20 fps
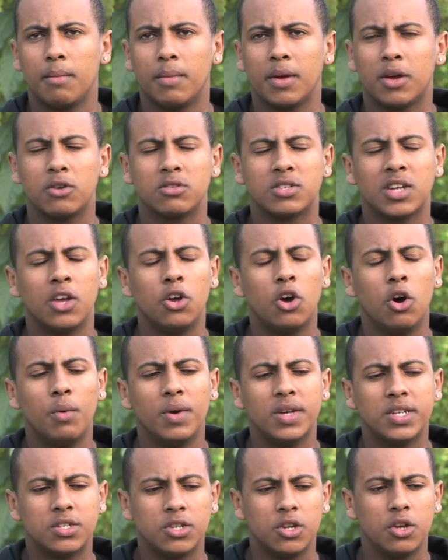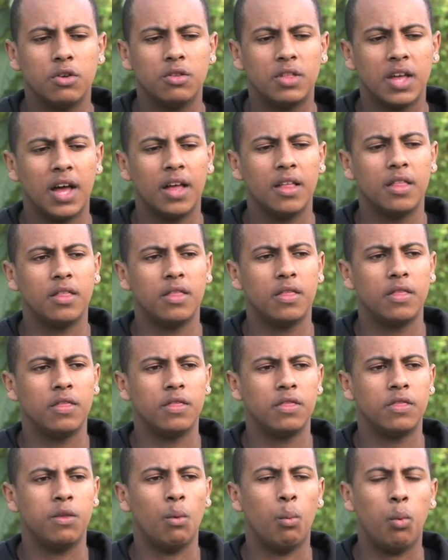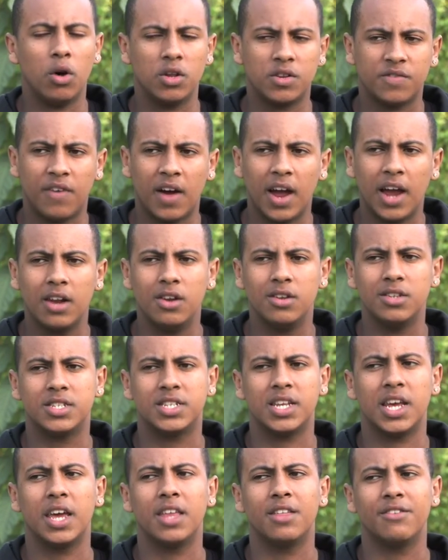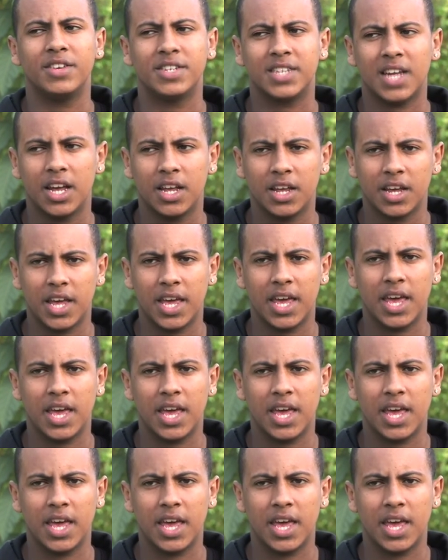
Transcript: because I always knew that there was violence here, there is anger